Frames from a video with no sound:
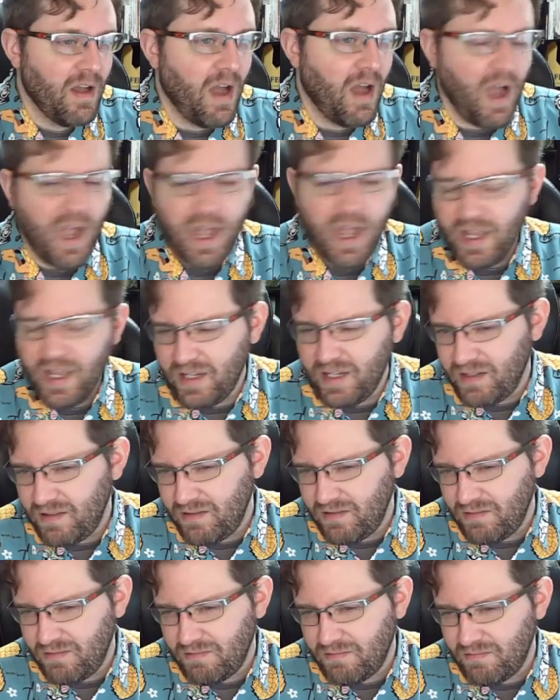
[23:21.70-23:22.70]
I
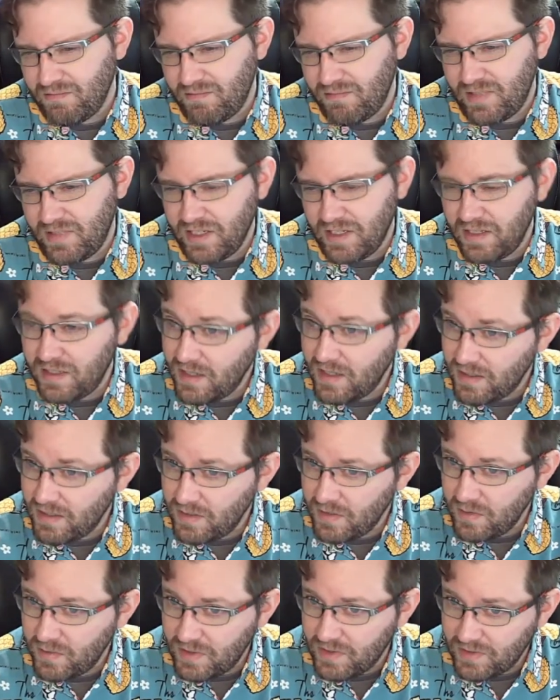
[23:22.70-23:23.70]
did not
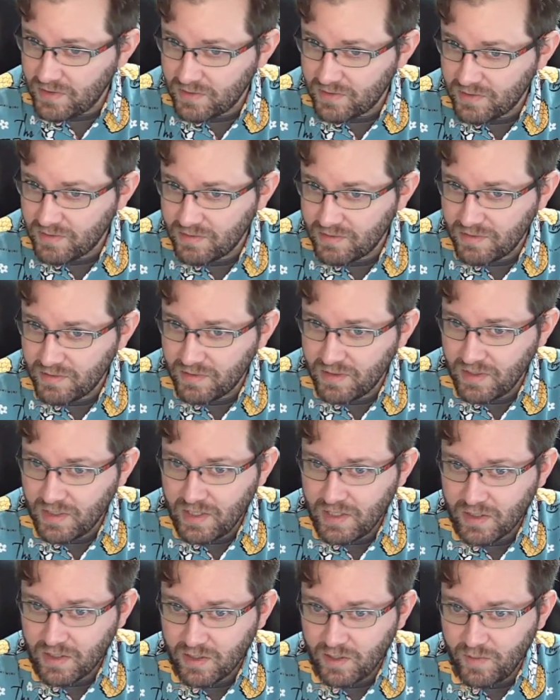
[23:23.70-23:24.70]
notice.
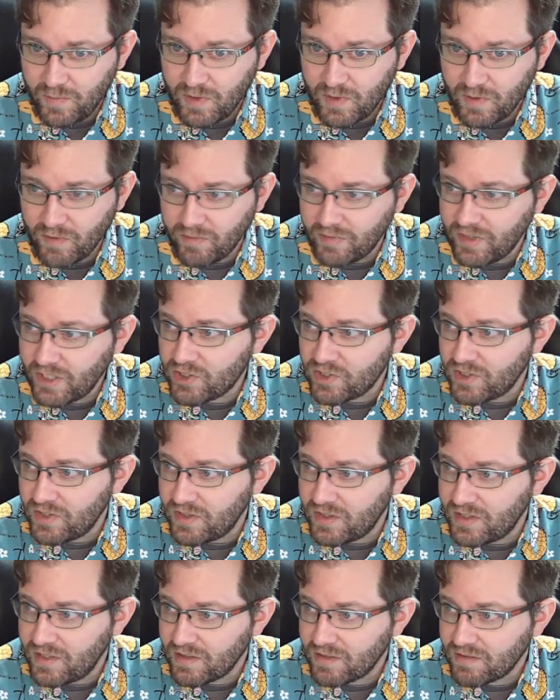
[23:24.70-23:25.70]
Could be a reflection
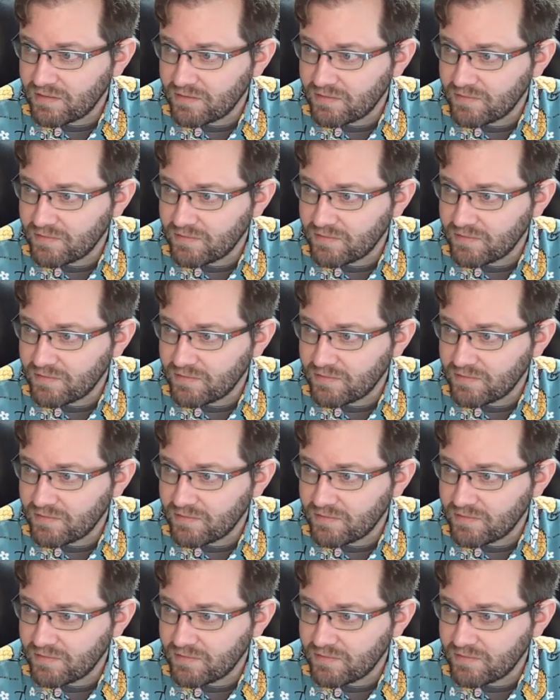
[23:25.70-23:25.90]
thing.